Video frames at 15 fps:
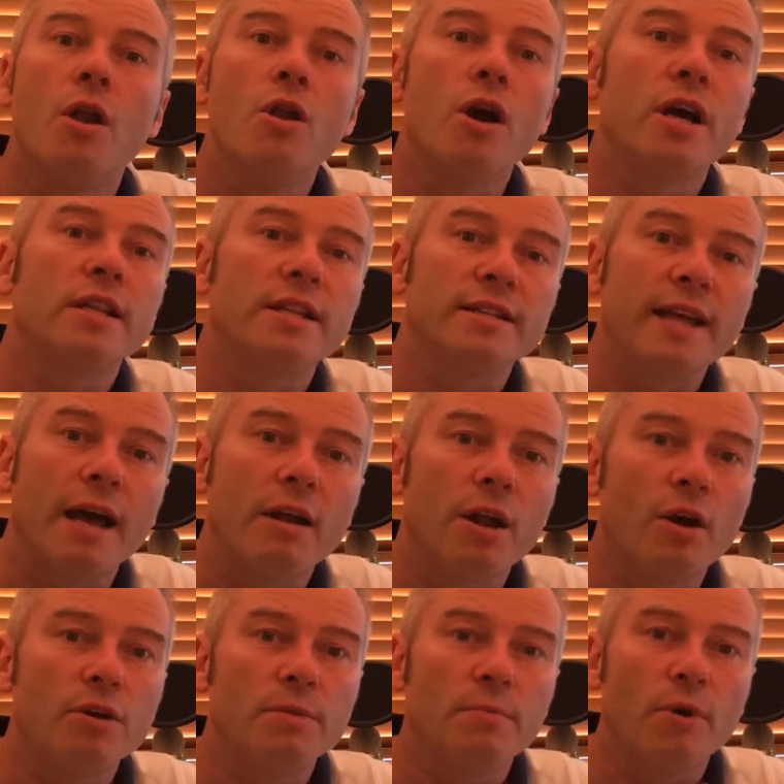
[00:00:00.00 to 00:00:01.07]
look at the
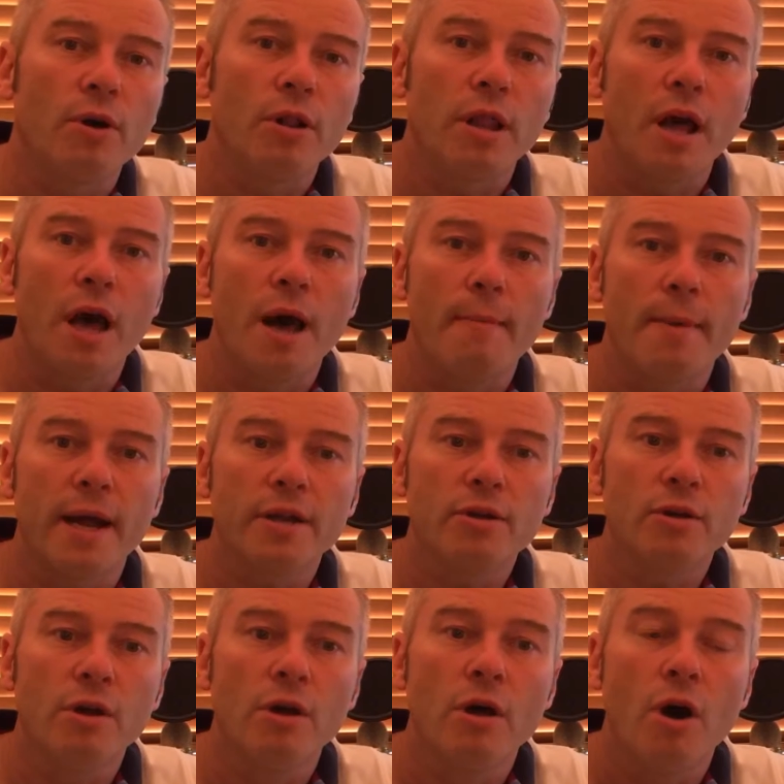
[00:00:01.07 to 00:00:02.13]
downloadable
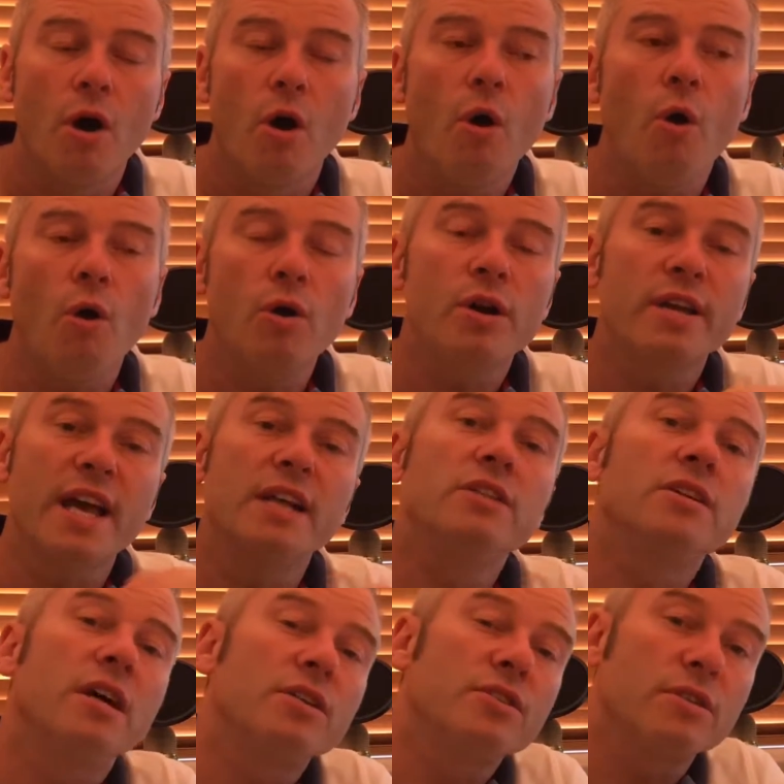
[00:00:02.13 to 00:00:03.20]
manual, or get in
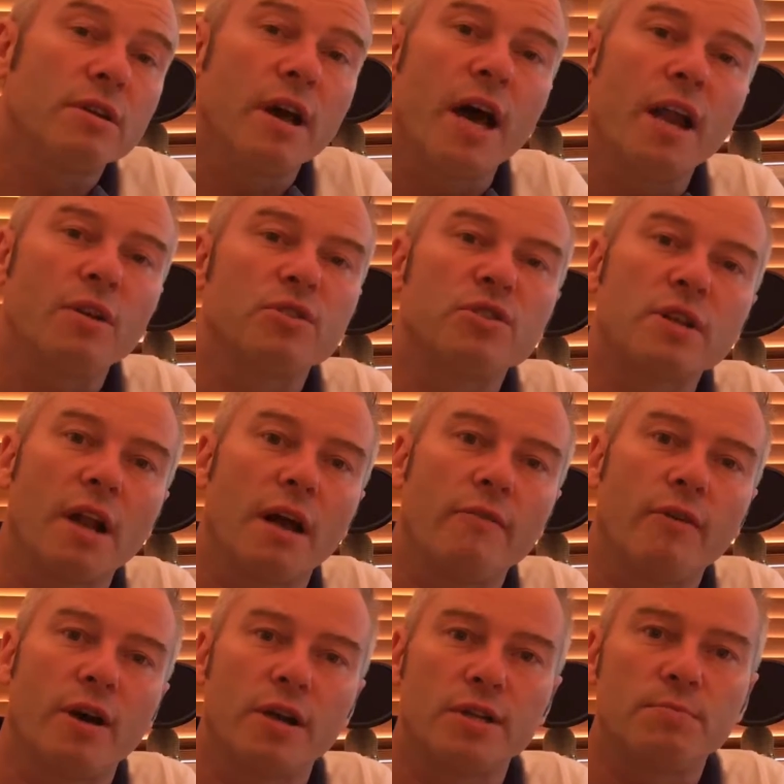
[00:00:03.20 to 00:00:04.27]
touch and I'll just
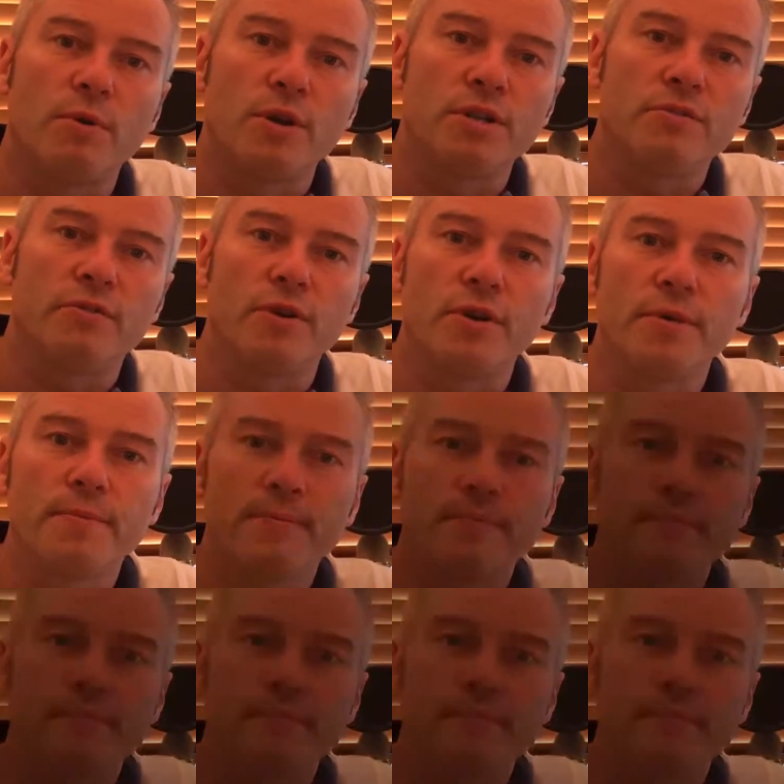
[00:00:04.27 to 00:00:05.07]
clarify those points for you.